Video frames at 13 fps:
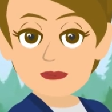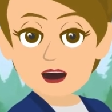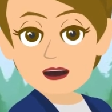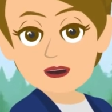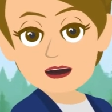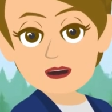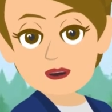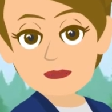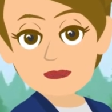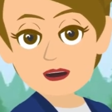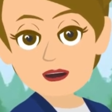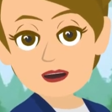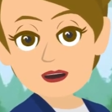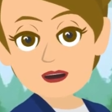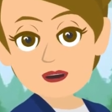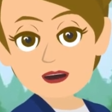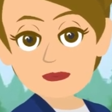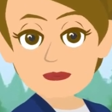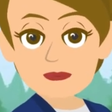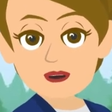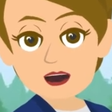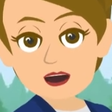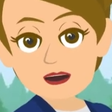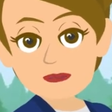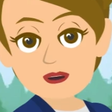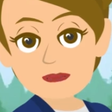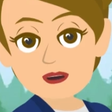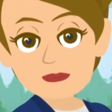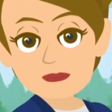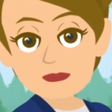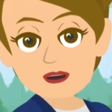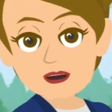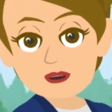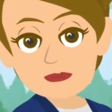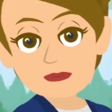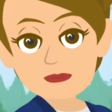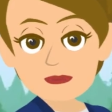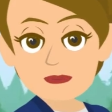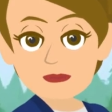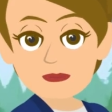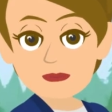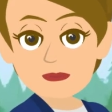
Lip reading: gathering before we dragged your physical bodies here.